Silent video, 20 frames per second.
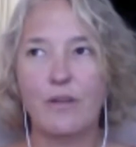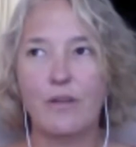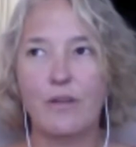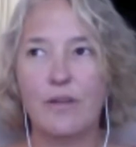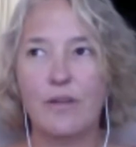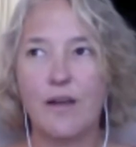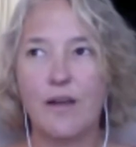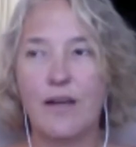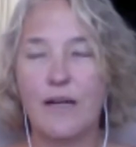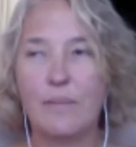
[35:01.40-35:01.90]

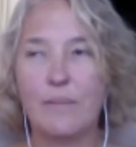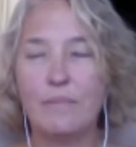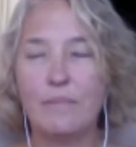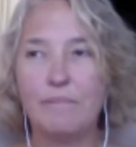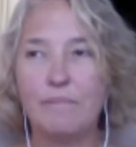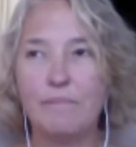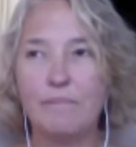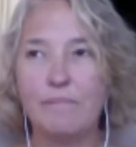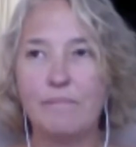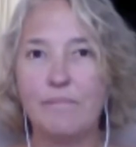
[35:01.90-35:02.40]

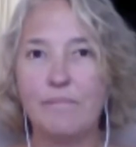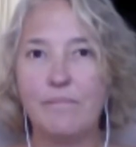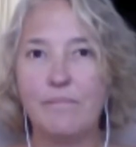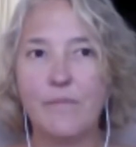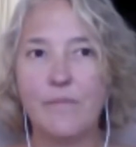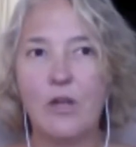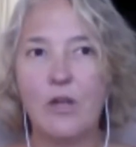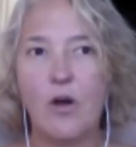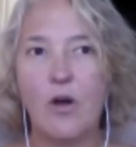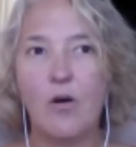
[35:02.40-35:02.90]

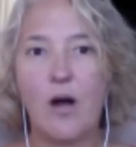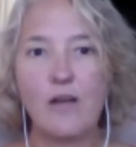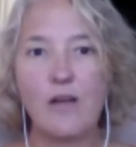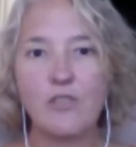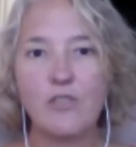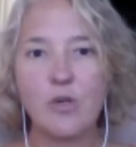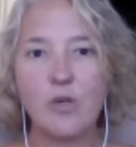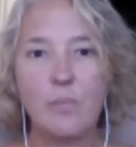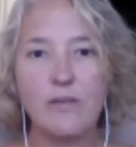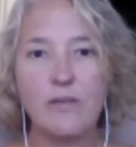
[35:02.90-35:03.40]

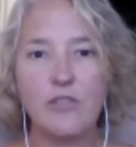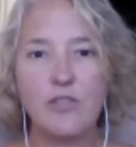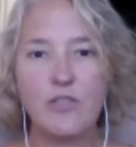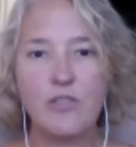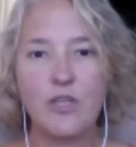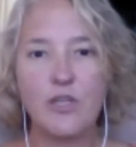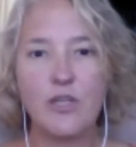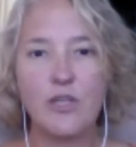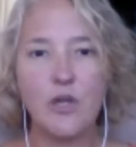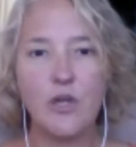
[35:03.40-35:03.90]
also
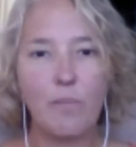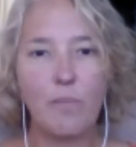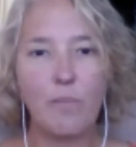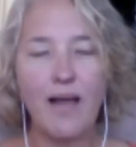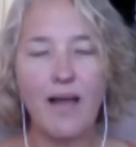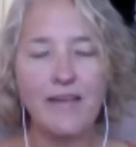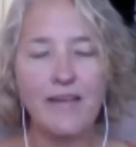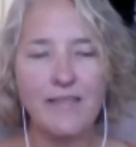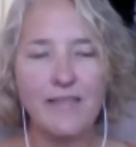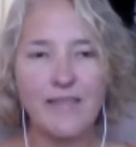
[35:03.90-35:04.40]
positioning your
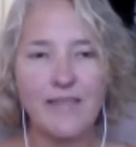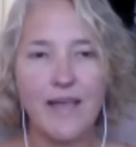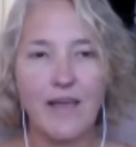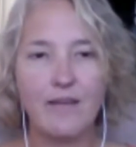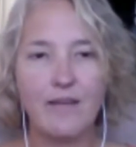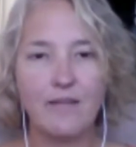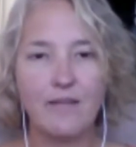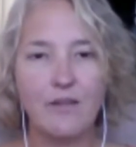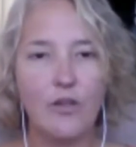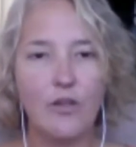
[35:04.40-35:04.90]

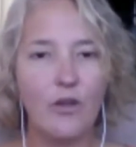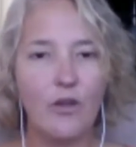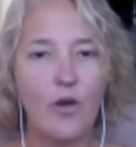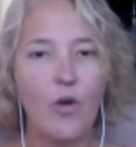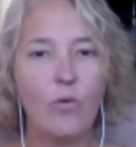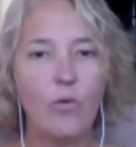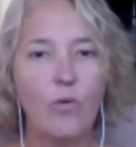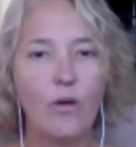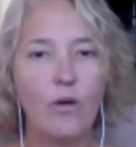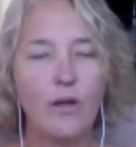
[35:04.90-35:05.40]
mindset.
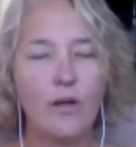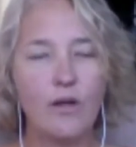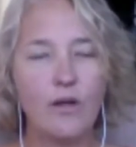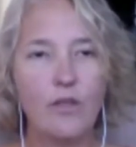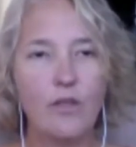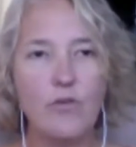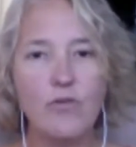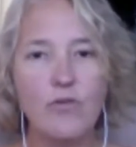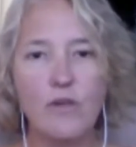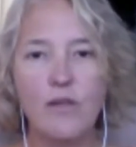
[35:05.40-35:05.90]

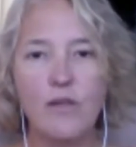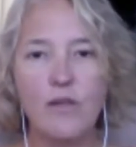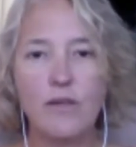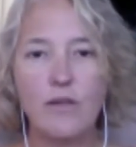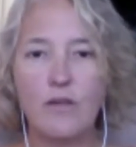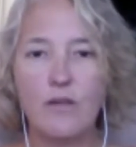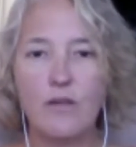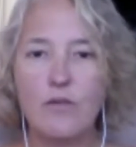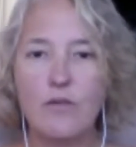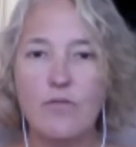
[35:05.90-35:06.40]
You
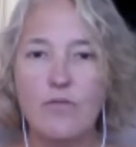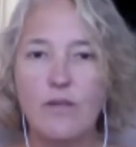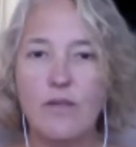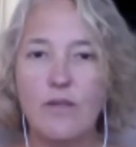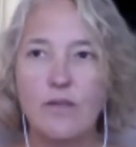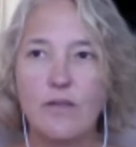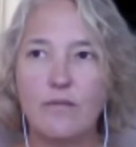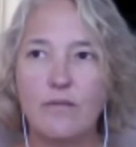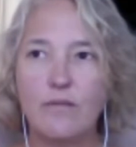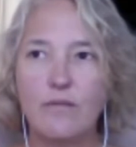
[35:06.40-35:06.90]

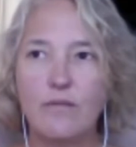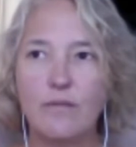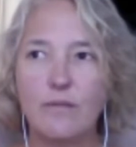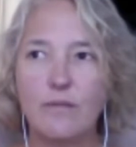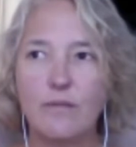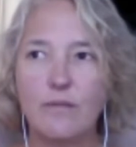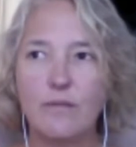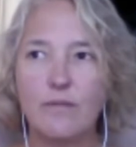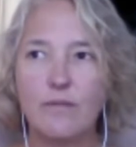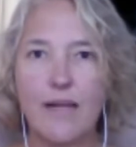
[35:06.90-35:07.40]
can.
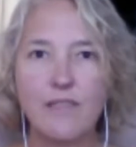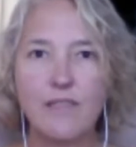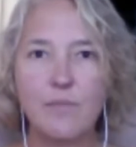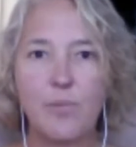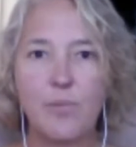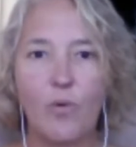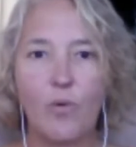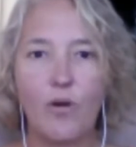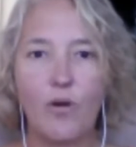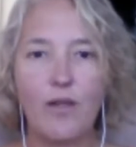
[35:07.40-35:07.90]
That's
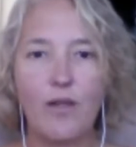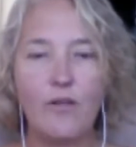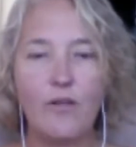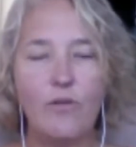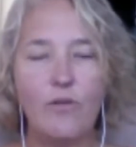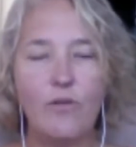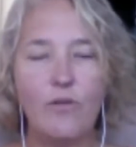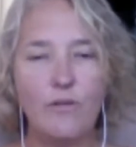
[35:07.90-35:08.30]
important.